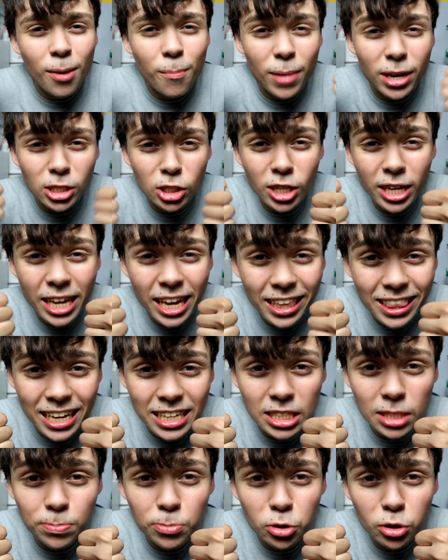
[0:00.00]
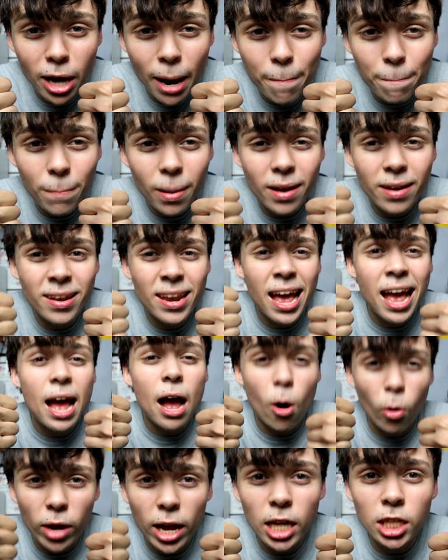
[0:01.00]
Make sure to hit that subscribe button.
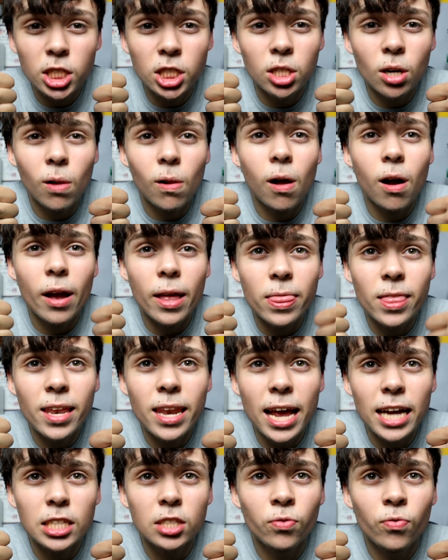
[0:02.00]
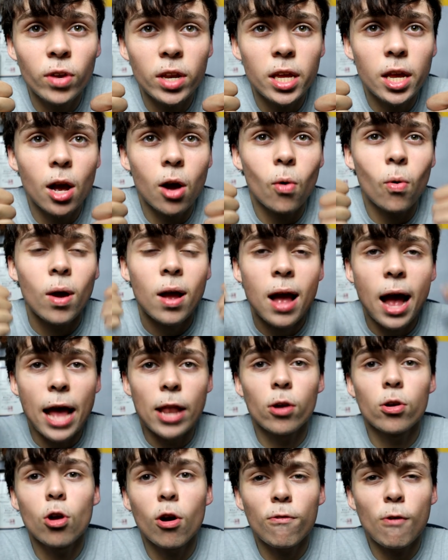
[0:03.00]
I'll catch you all in the next video. I
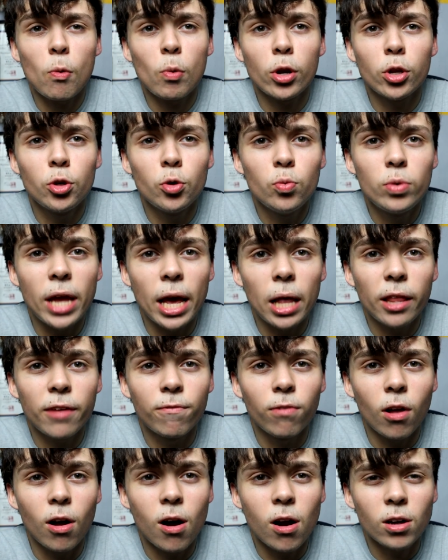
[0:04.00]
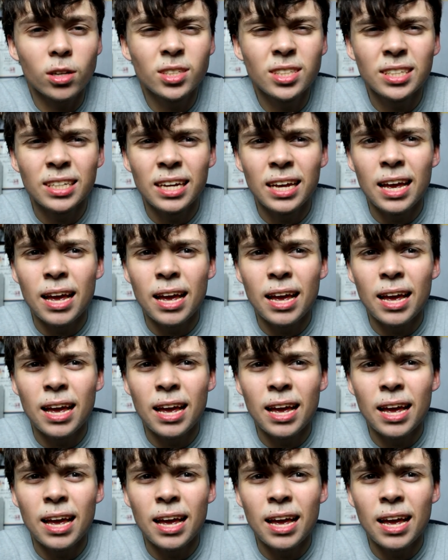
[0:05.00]
don't know if I want to do daily vlogs.